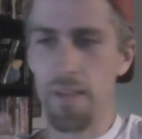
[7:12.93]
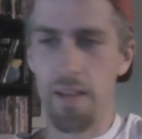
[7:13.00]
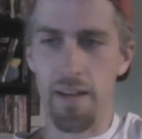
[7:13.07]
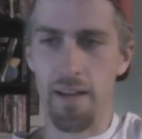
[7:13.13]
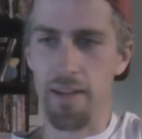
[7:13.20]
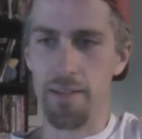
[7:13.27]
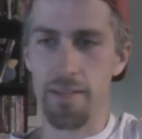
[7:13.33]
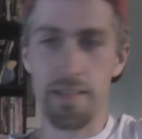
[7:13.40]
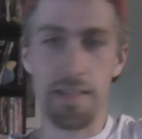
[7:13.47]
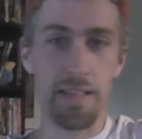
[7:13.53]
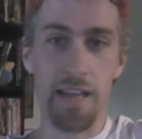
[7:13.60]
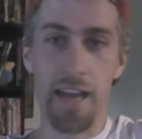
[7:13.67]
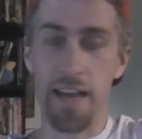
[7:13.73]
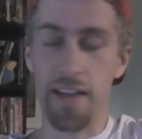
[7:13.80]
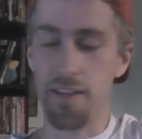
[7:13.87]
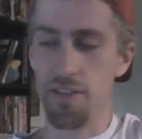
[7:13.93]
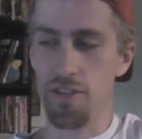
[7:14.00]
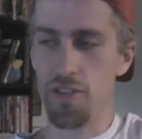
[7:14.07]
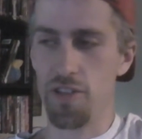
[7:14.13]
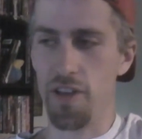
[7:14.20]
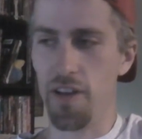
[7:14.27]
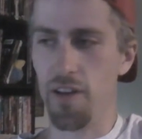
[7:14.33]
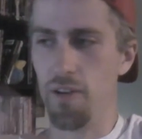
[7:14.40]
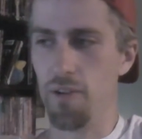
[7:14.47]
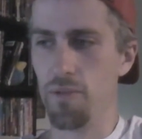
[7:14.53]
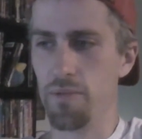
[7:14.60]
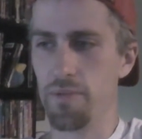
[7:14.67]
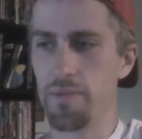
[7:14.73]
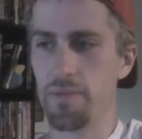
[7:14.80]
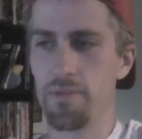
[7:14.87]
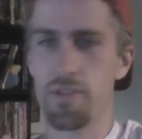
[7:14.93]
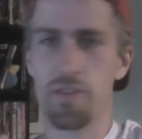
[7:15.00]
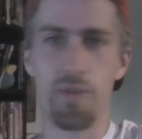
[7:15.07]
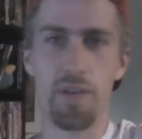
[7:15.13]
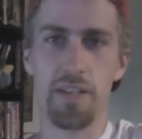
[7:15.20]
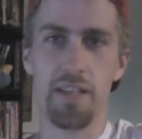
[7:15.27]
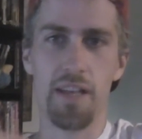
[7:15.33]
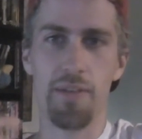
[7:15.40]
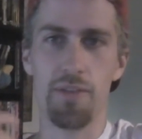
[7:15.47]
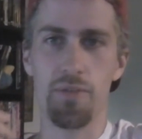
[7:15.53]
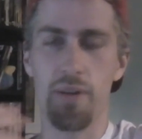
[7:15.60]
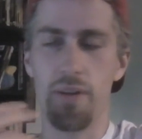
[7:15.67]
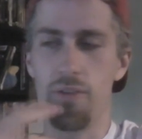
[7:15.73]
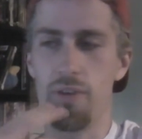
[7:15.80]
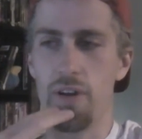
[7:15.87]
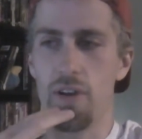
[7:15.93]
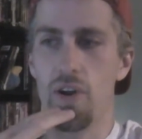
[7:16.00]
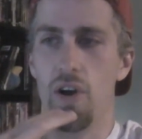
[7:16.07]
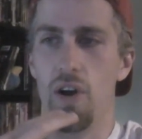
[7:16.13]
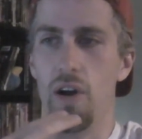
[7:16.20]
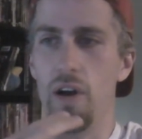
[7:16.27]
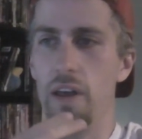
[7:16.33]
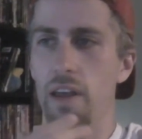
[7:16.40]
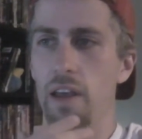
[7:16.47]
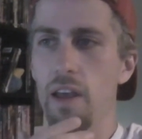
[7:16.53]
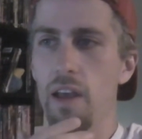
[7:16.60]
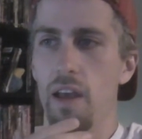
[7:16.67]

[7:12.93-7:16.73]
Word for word: Attack of the Show, Screensavers, whatever you want to call it,